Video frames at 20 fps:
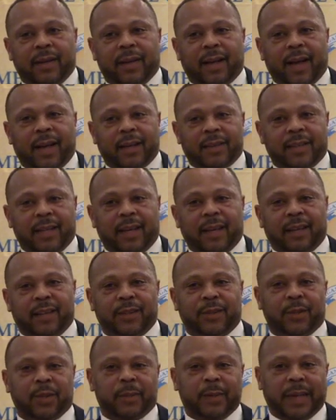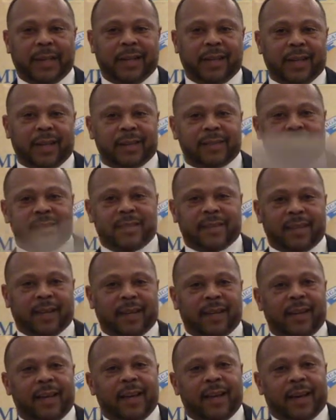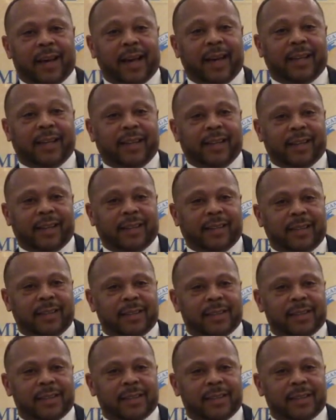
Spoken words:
I take it to my desk and said, I did it.